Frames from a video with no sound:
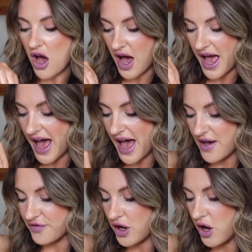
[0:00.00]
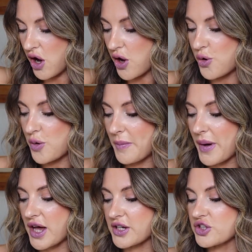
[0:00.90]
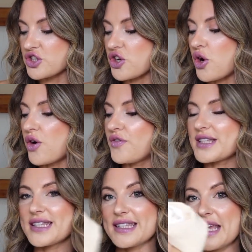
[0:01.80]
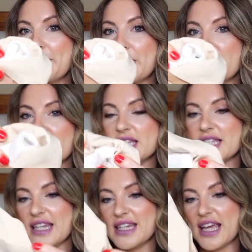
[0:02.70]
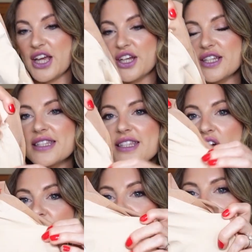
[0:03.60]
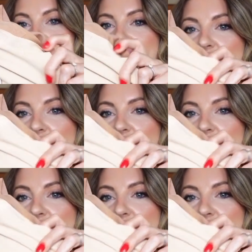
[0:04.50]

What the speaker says: I have a whole bunch of seamless knickers. So these